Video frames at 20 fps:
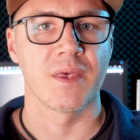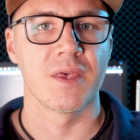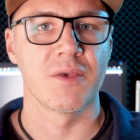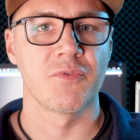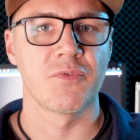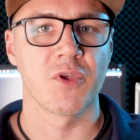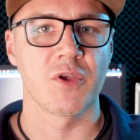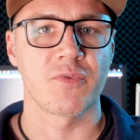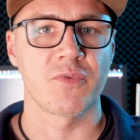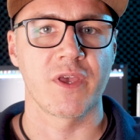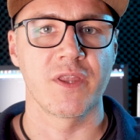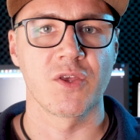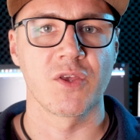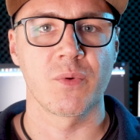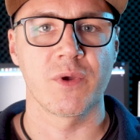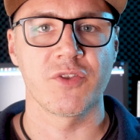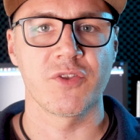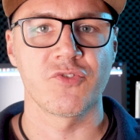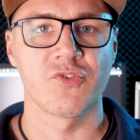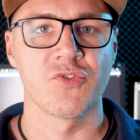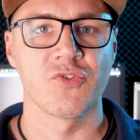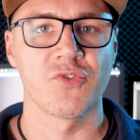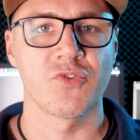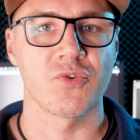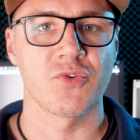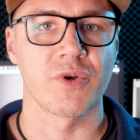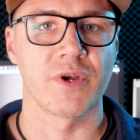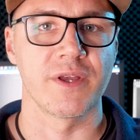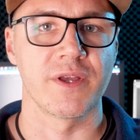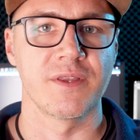If you have any
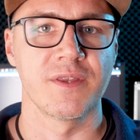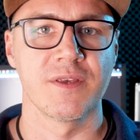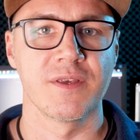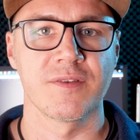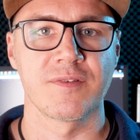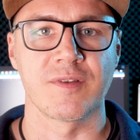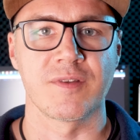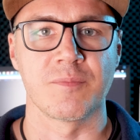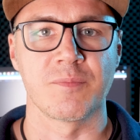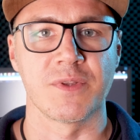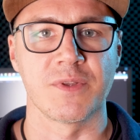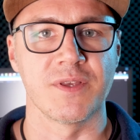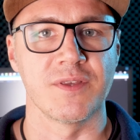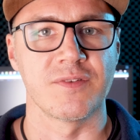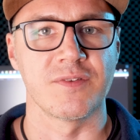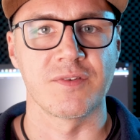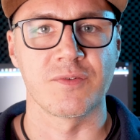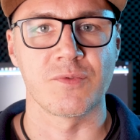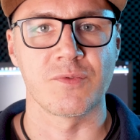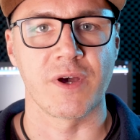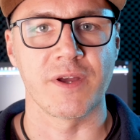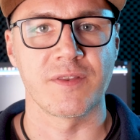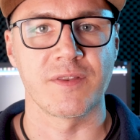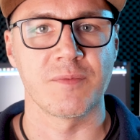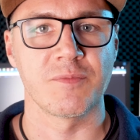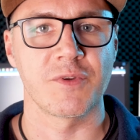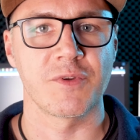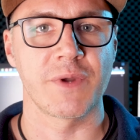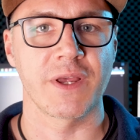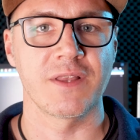questions or ideas, then please
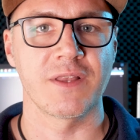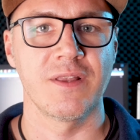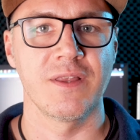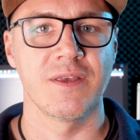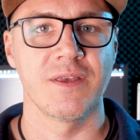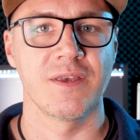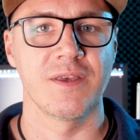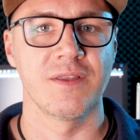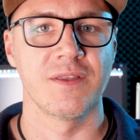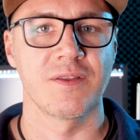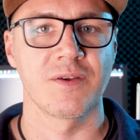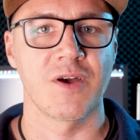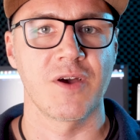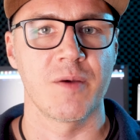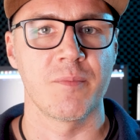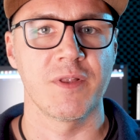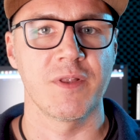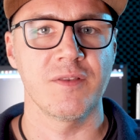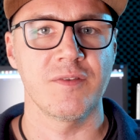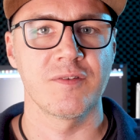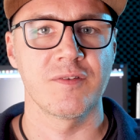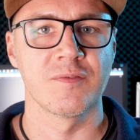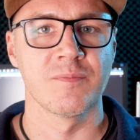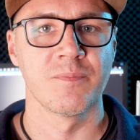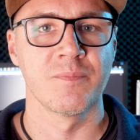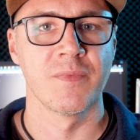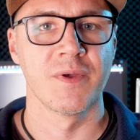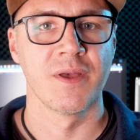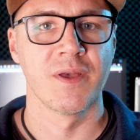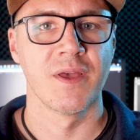write them directly in the
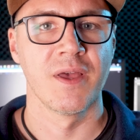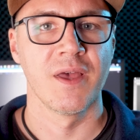comments.